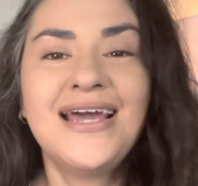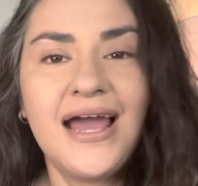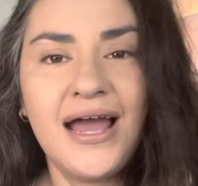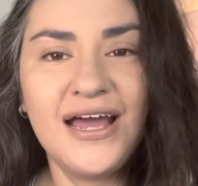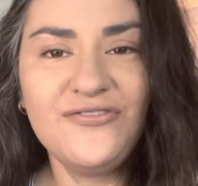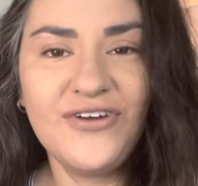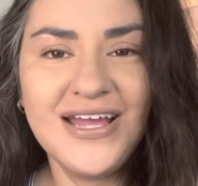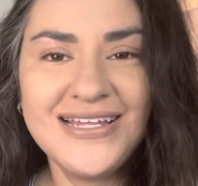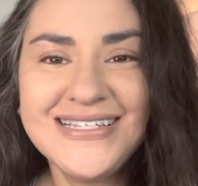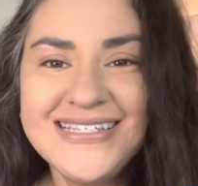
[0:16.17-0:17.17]
hi
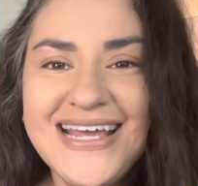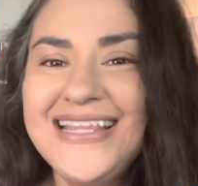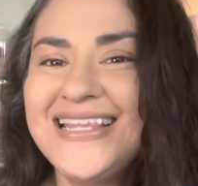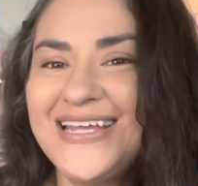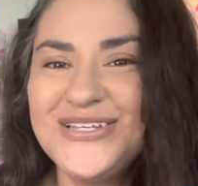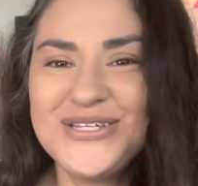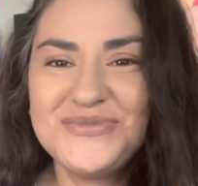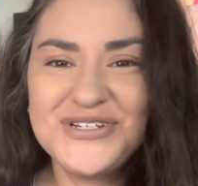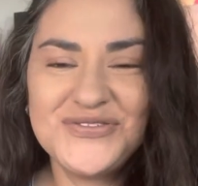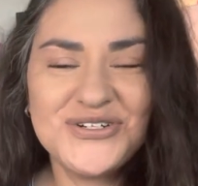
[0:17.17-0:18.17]
friends. Thank you so
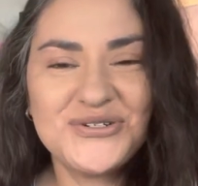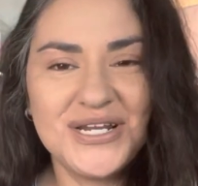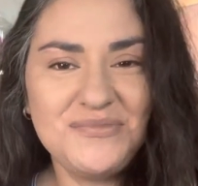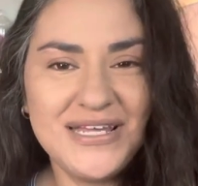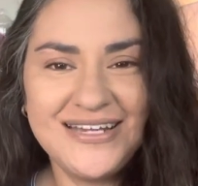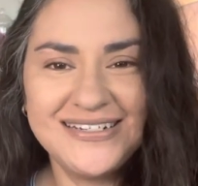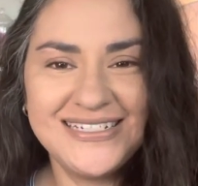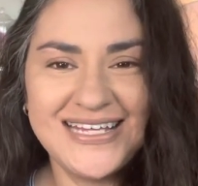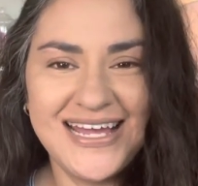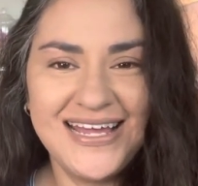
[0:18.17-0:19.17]
much for joining me here
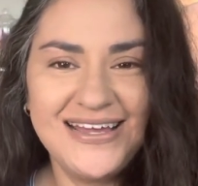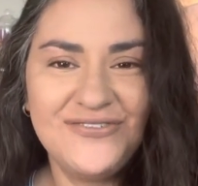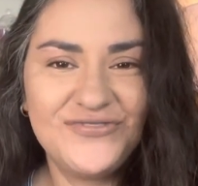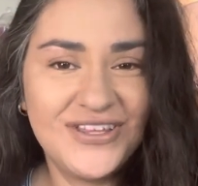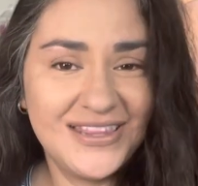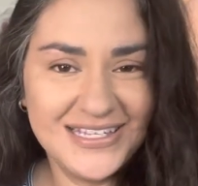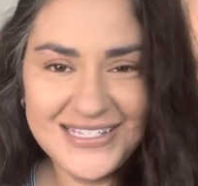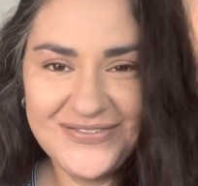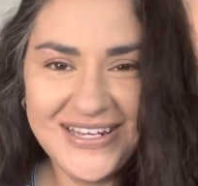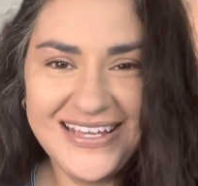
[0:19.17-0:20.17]
today for
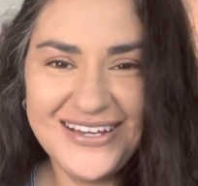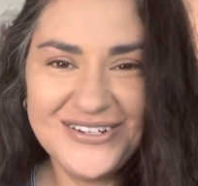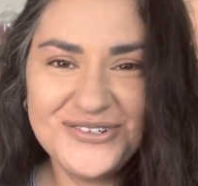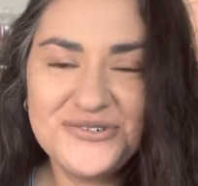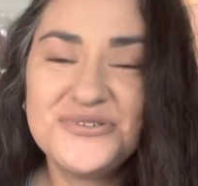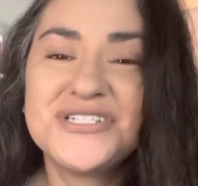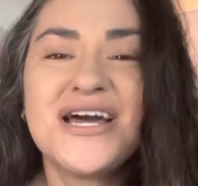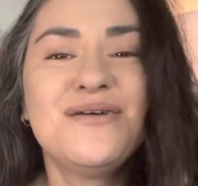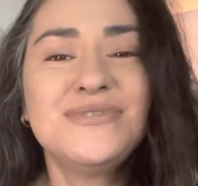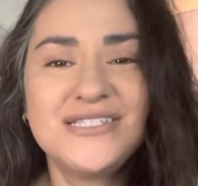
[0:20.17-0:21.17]
this video, which
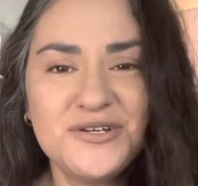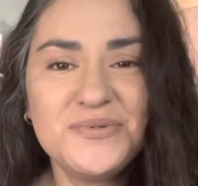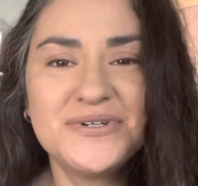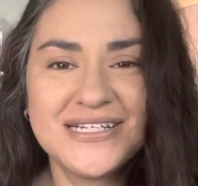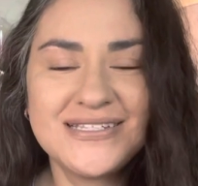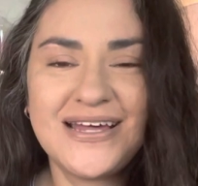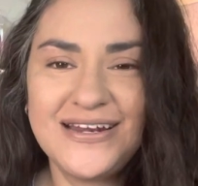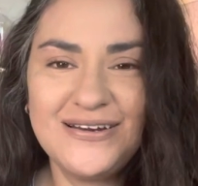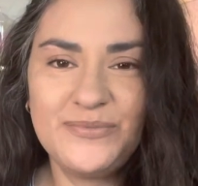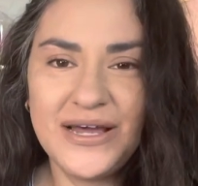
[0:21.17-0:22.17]
I'm super
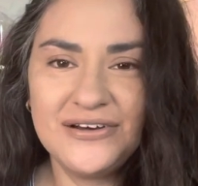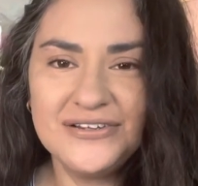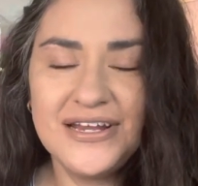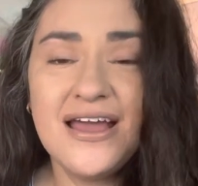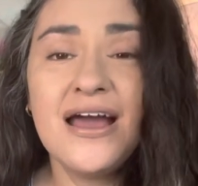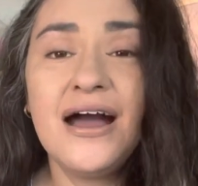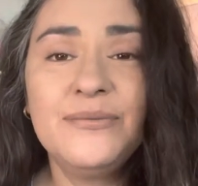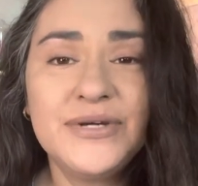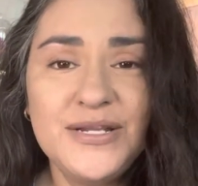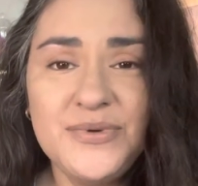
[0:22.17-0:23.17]
excited about.
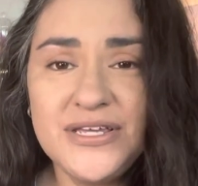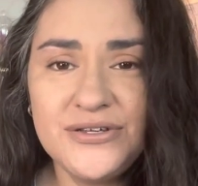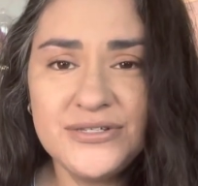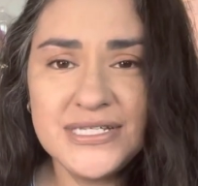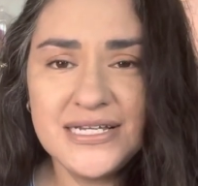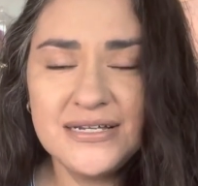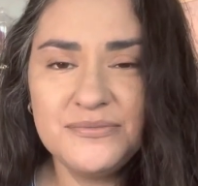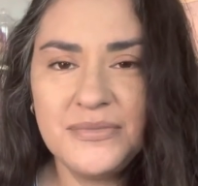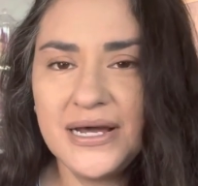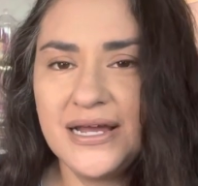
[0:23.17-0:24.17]
I'm gonna be
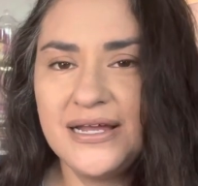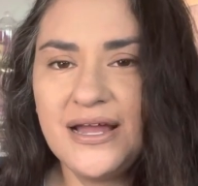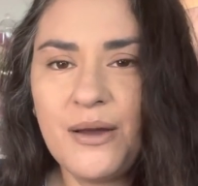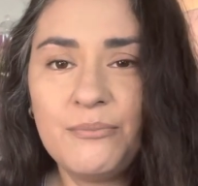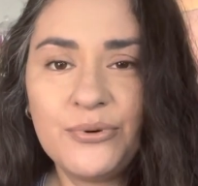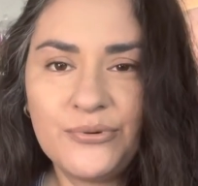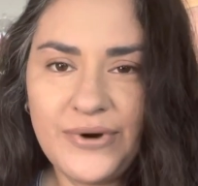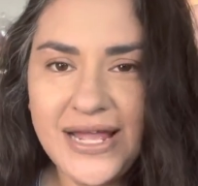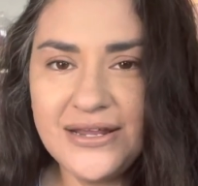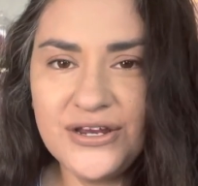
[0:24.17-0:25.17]
using my
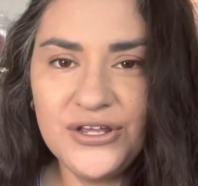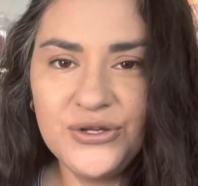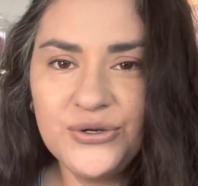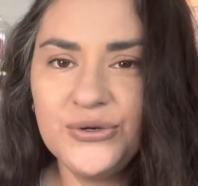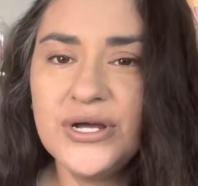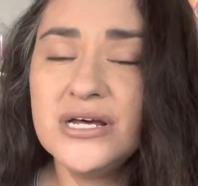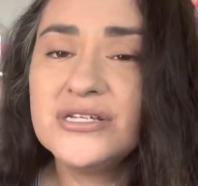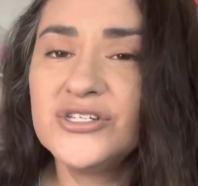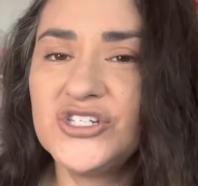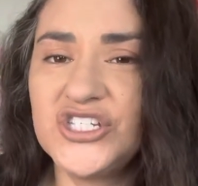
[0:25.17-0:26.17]
brand new
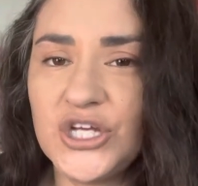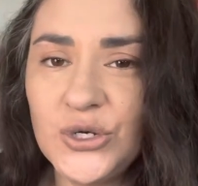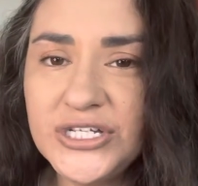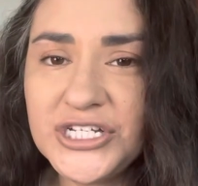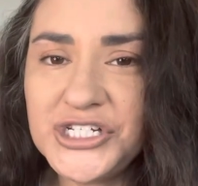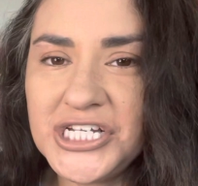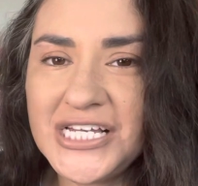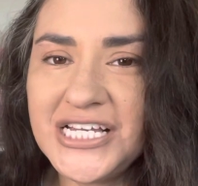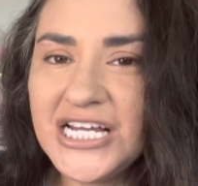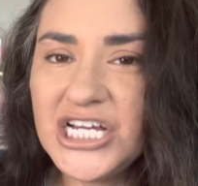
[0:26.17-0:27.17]
Sonia
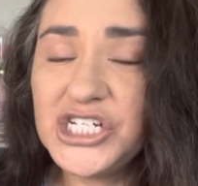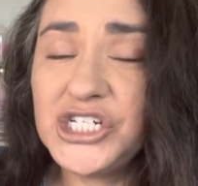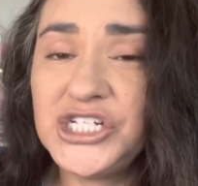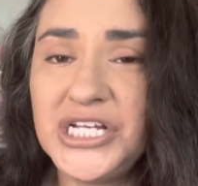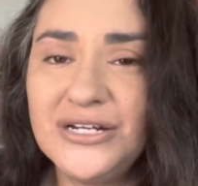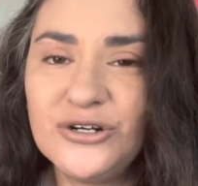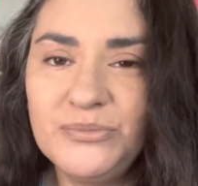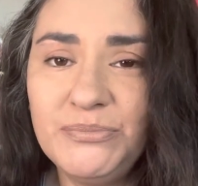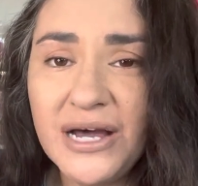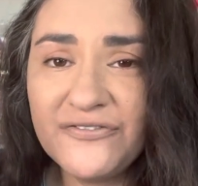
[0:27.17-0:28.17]
G Sheer
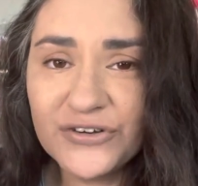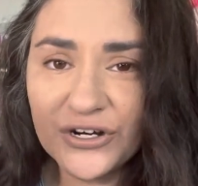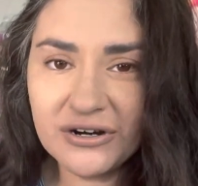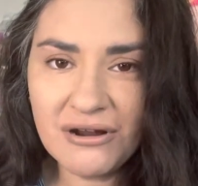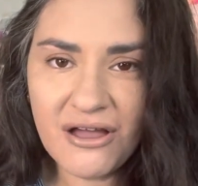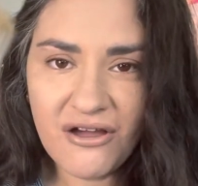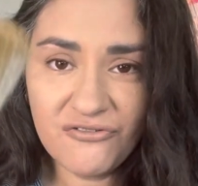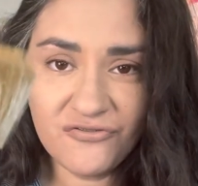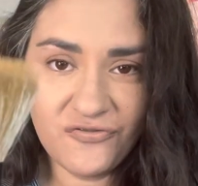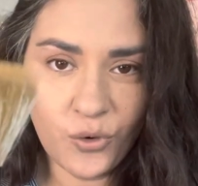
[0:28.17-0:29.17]
Buffer
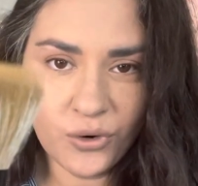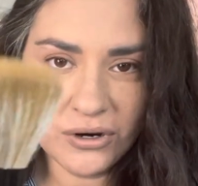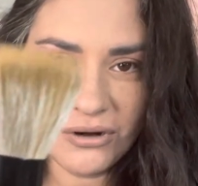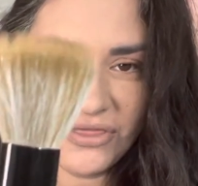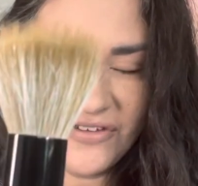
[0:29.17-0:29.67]
for the